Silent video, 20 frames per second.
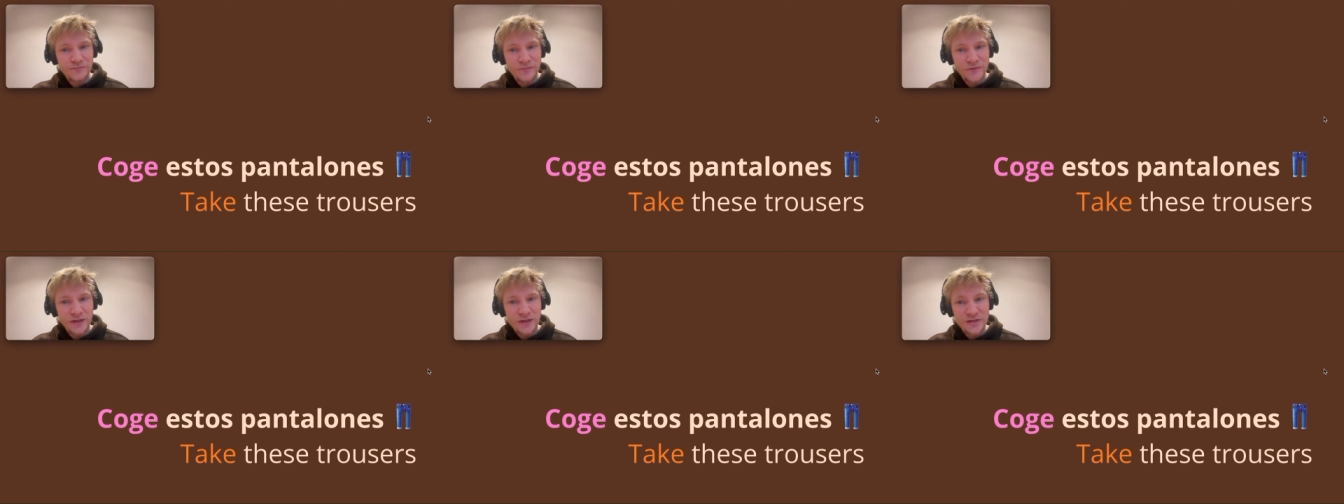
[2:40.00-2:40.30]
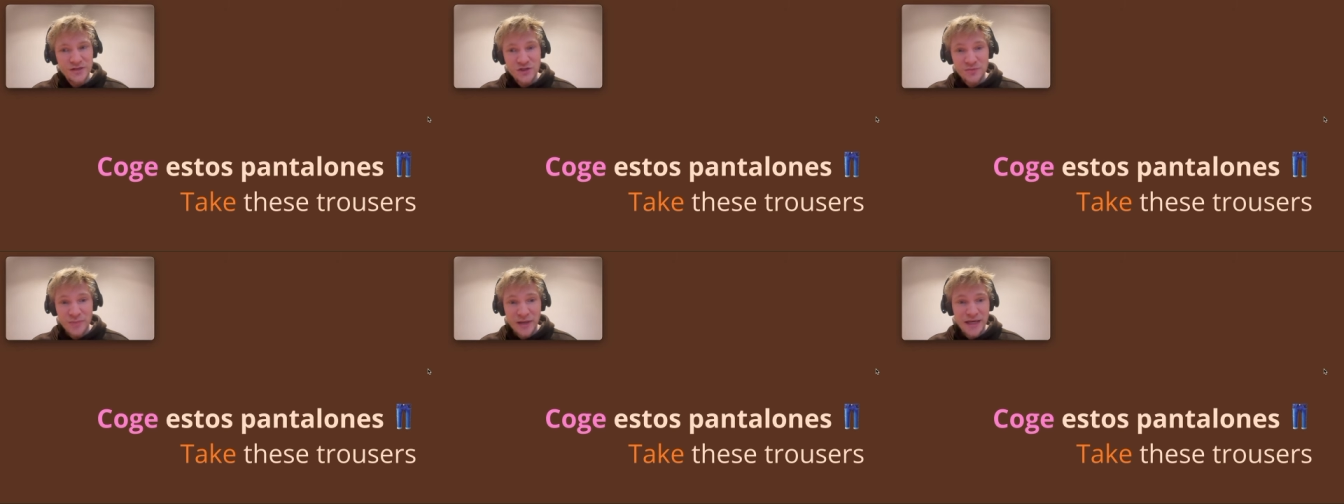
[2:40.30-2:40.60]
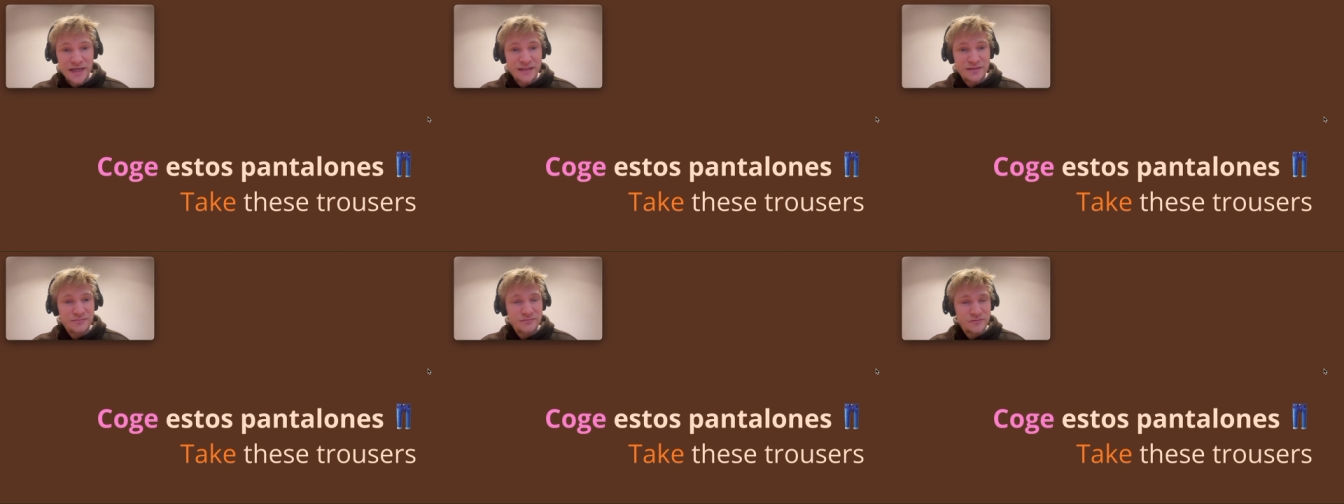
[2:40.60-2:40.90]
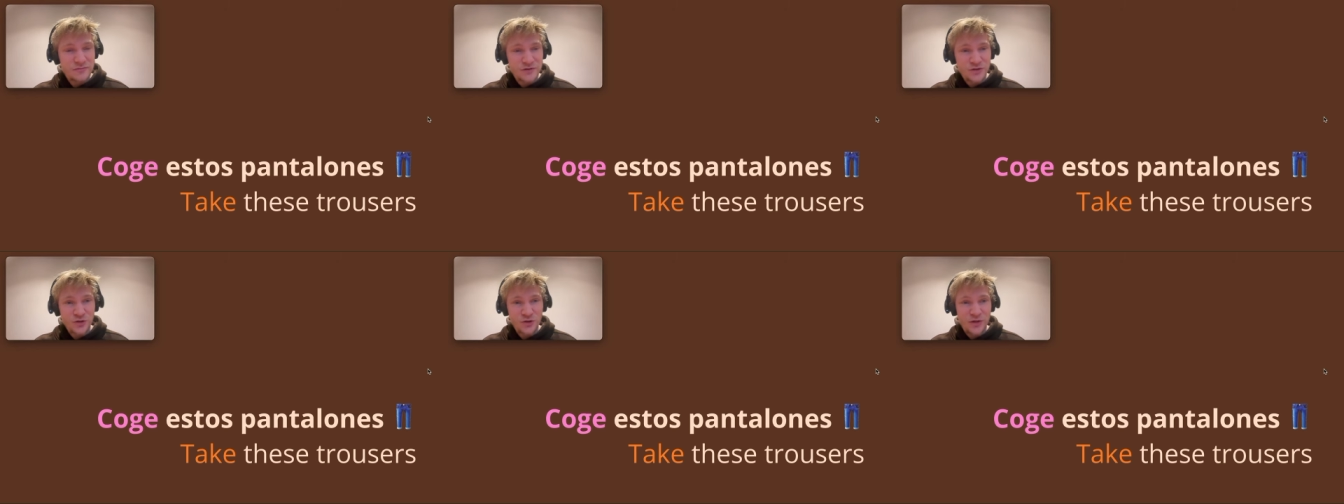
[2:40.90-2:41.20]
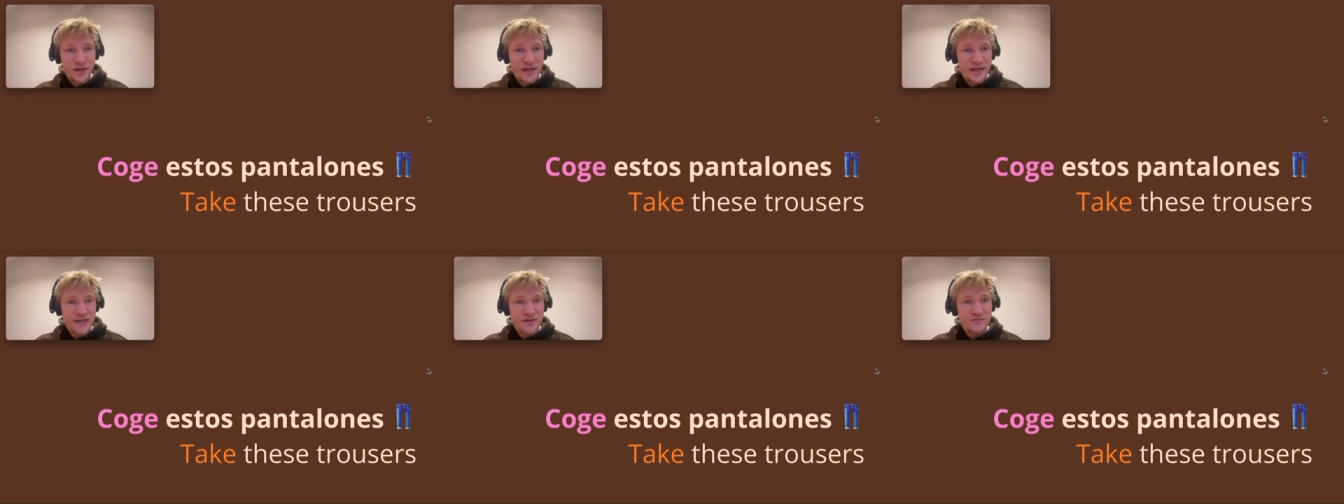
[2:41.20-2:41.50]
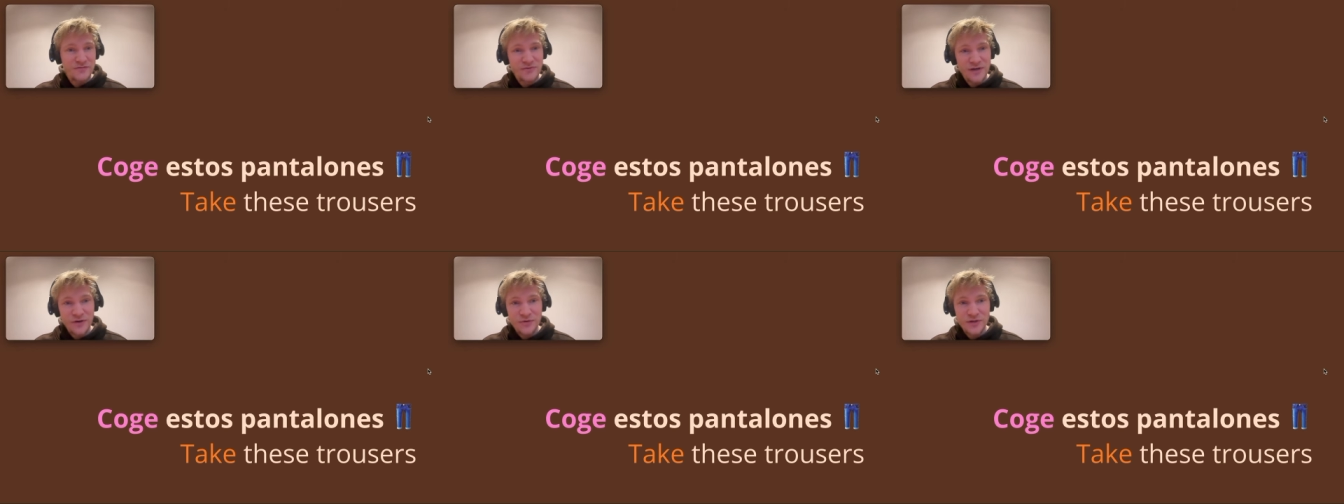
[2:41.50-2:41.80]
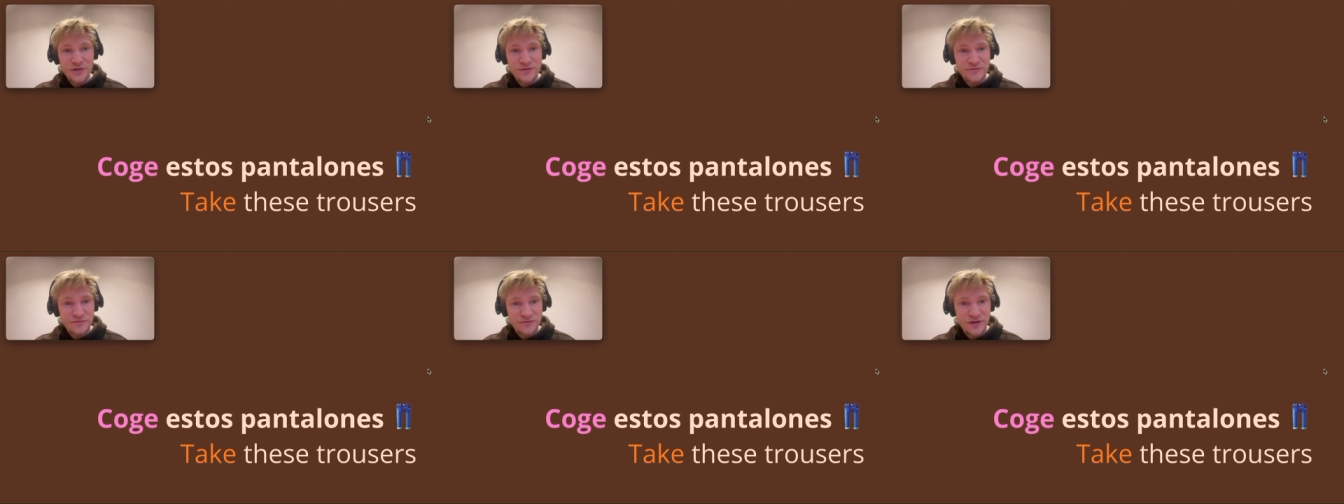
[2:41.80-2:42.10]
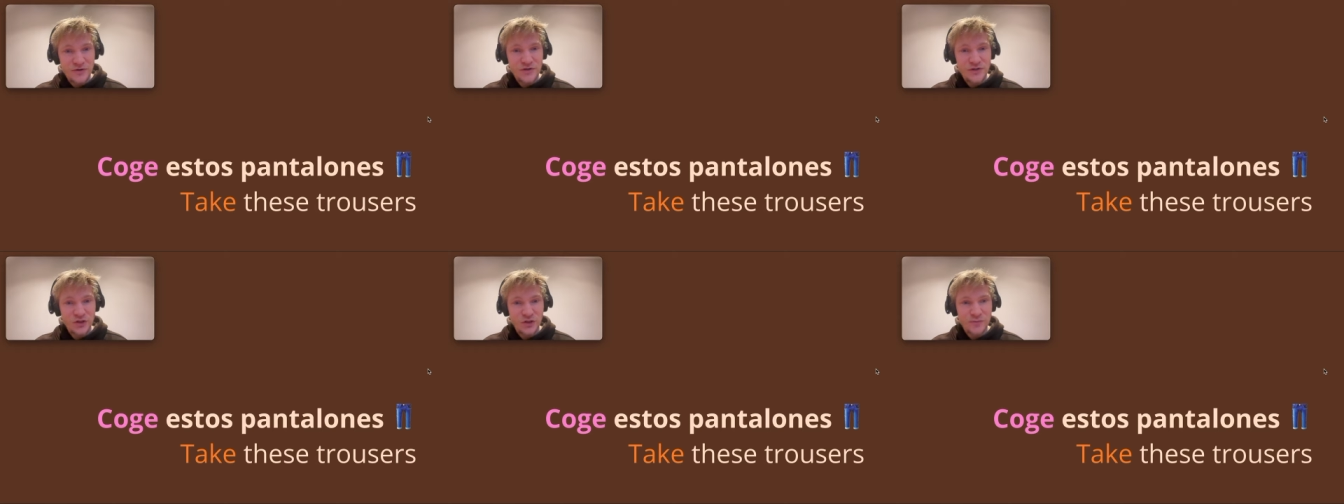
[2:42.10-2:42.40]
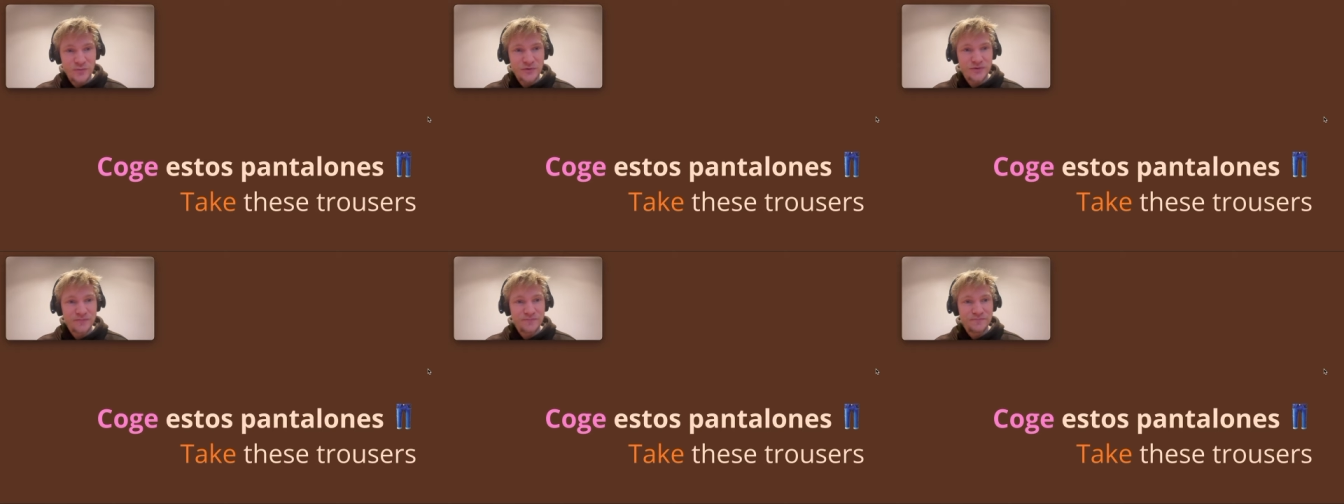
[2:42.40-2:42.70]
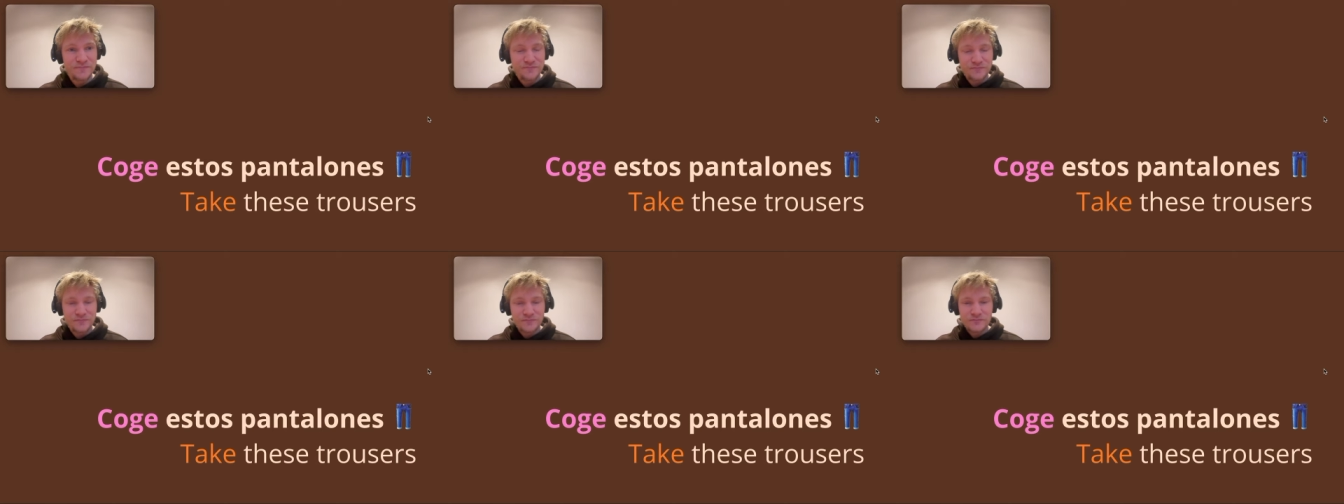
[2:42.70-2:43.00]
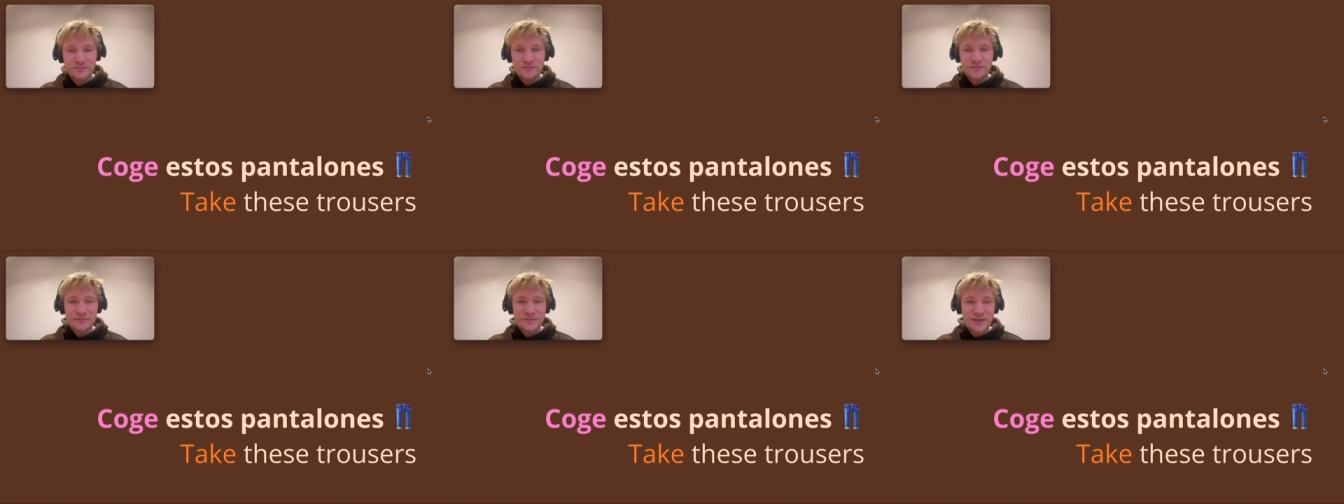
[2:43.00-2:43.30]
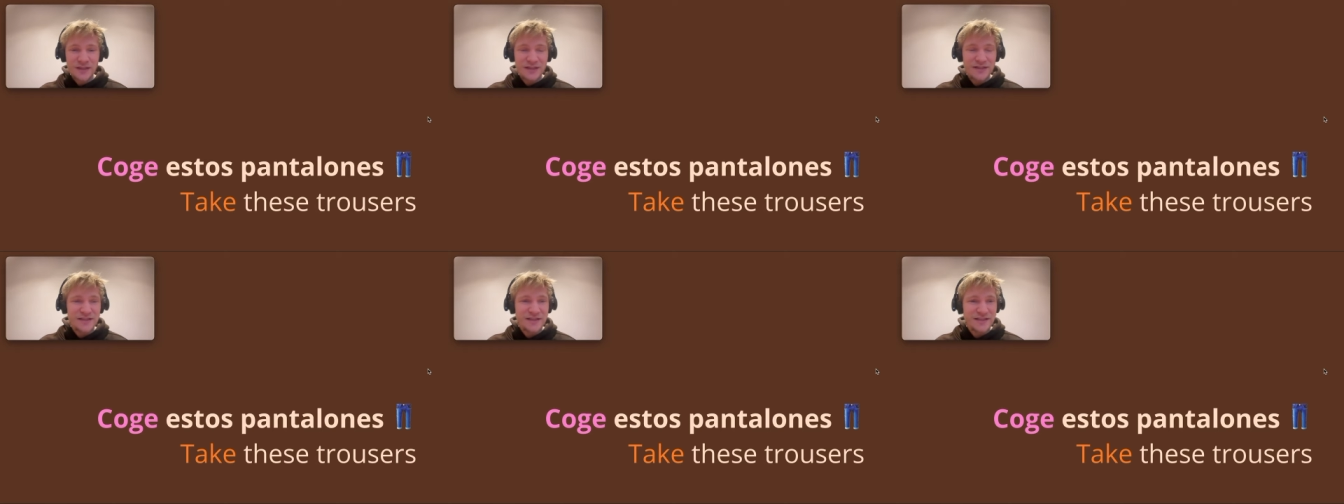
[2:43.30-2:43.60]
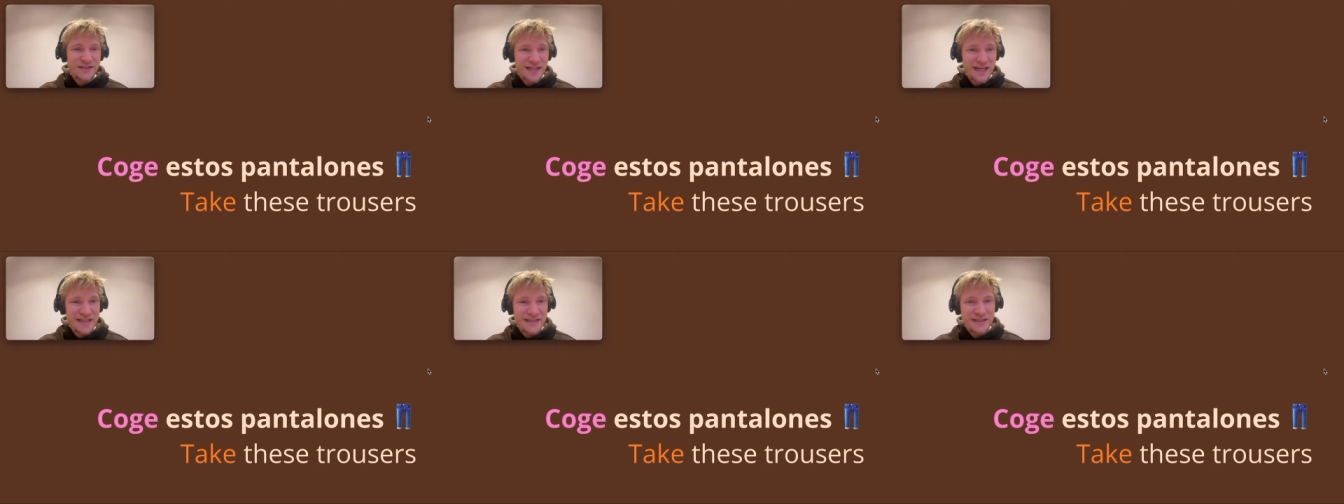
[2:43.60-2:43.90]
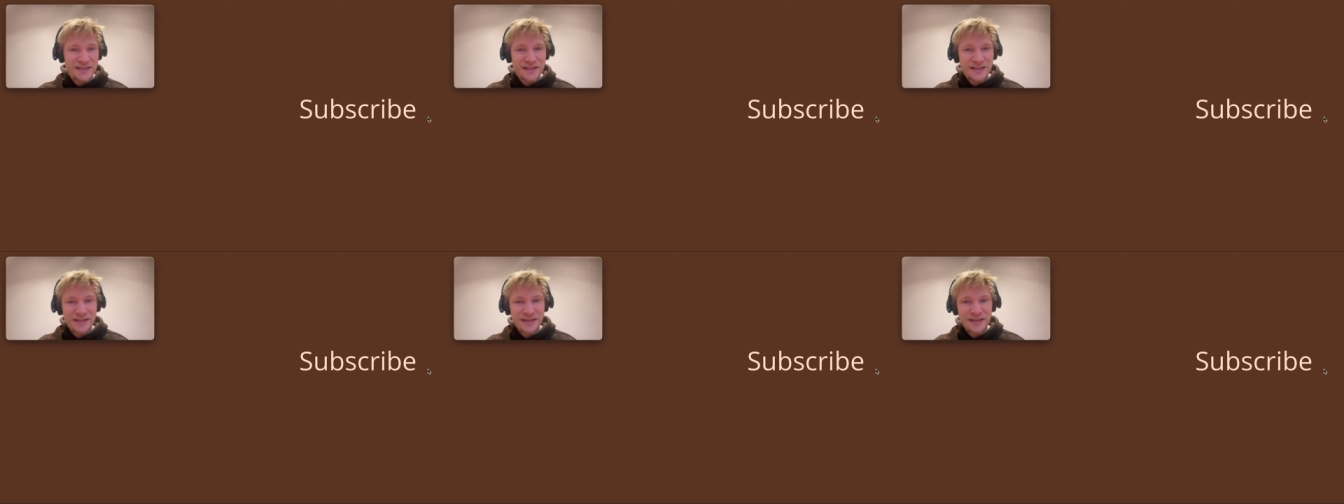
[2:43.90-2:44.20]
in Spain, coger, very, very common to take.